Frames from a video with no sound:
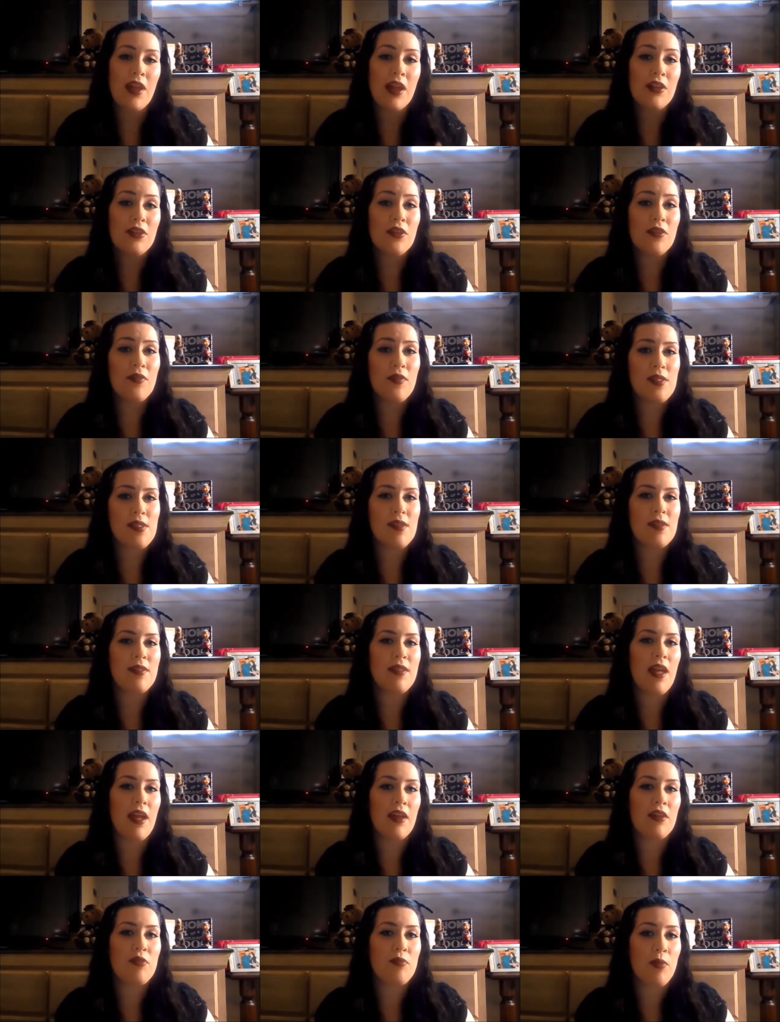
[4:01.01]
So Dr. Physick's
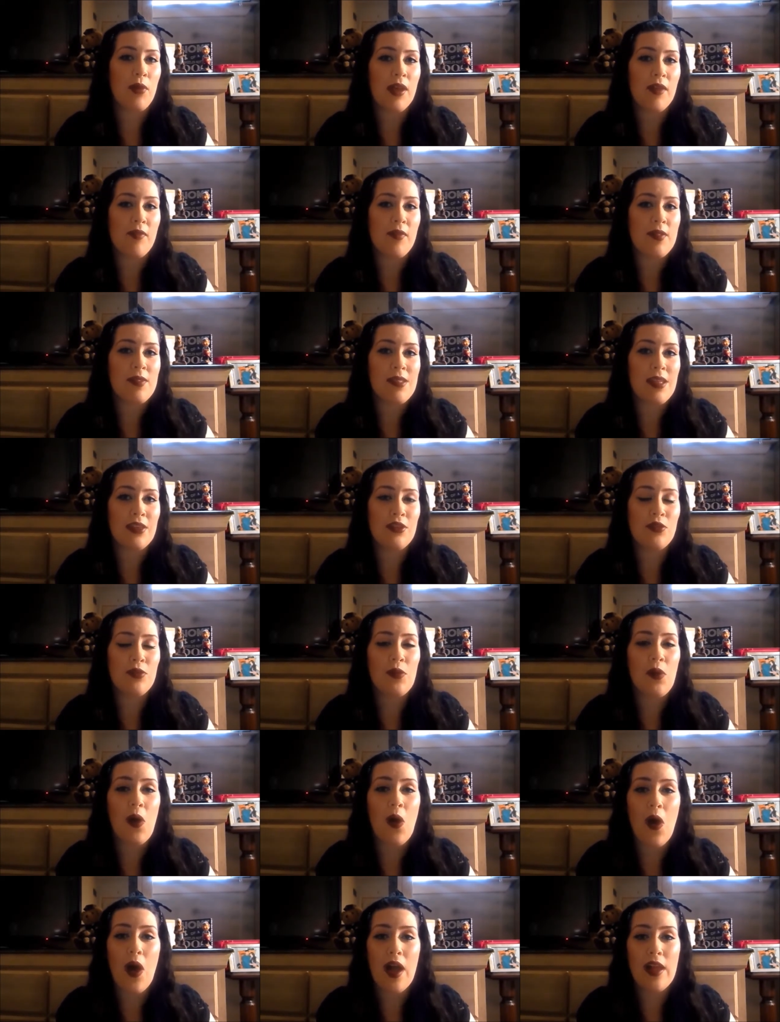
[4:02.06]
ex-wife is said
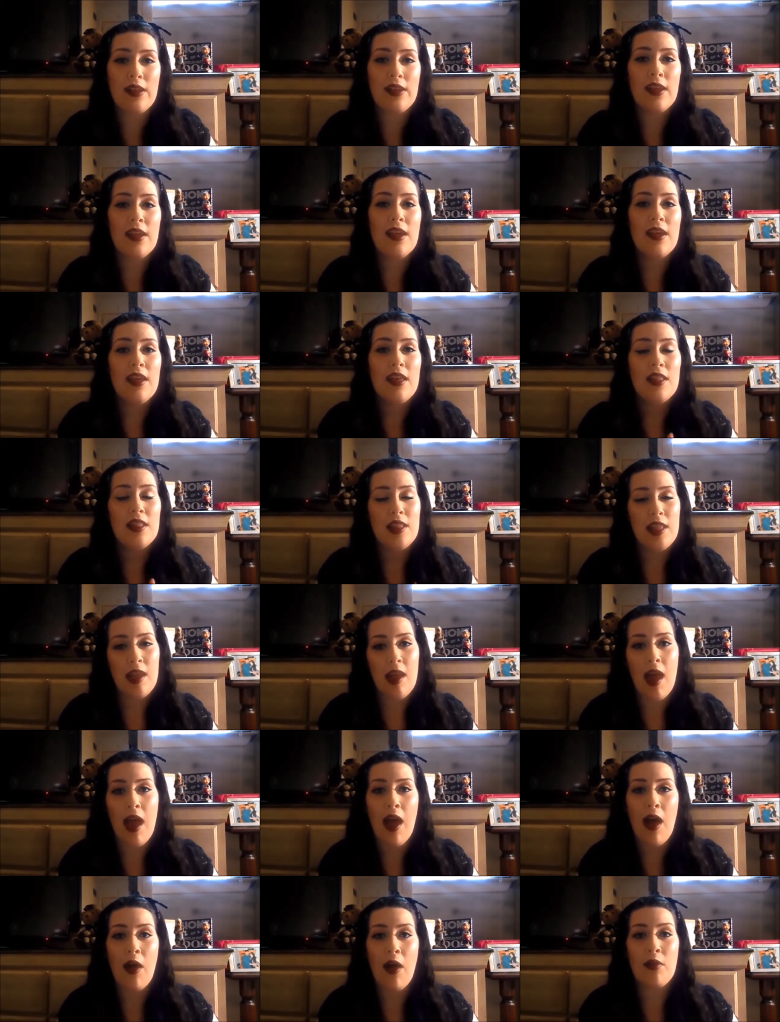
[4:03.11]
to haunt the
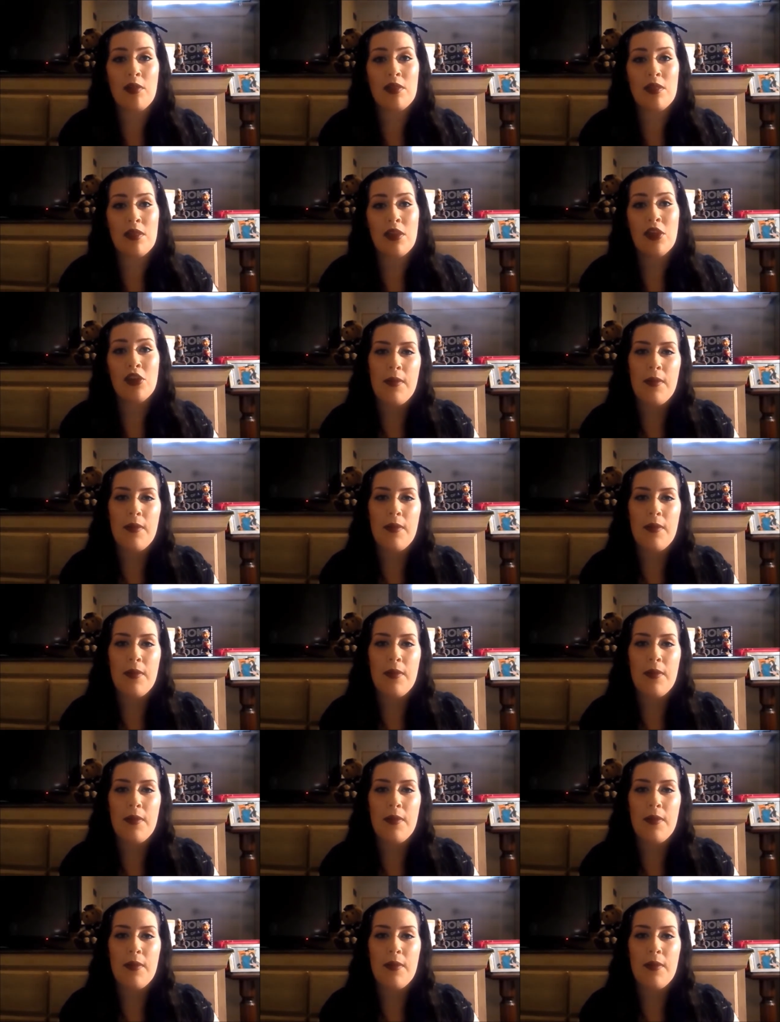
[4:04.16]
house.